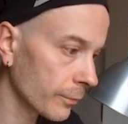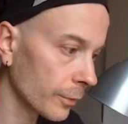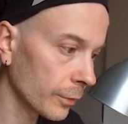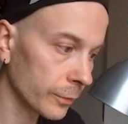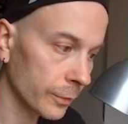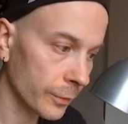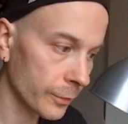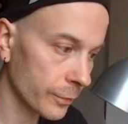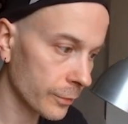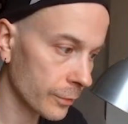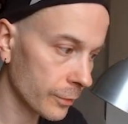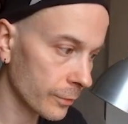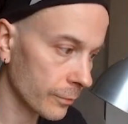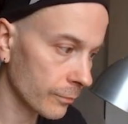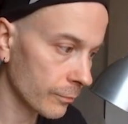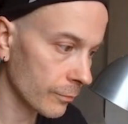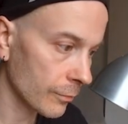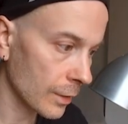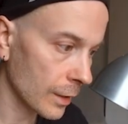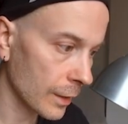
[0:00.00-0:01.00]
folders
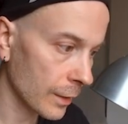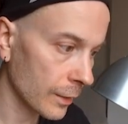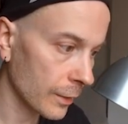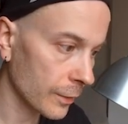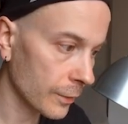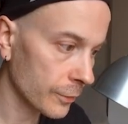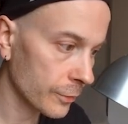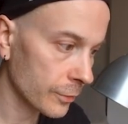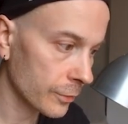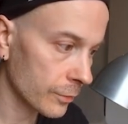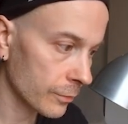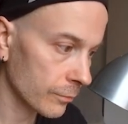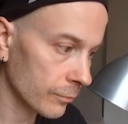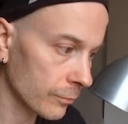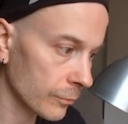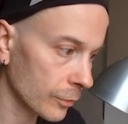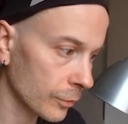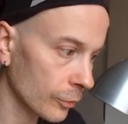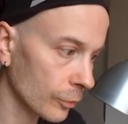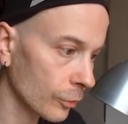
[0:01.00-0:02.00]
as
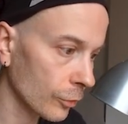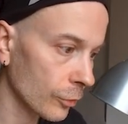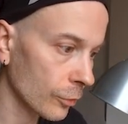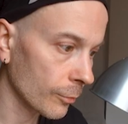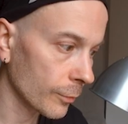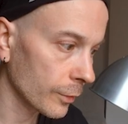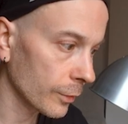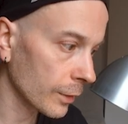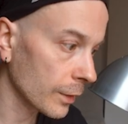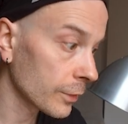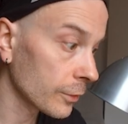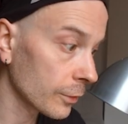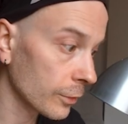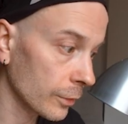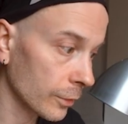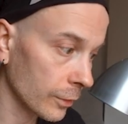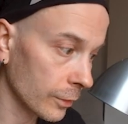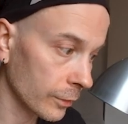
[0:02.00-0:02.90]
document editing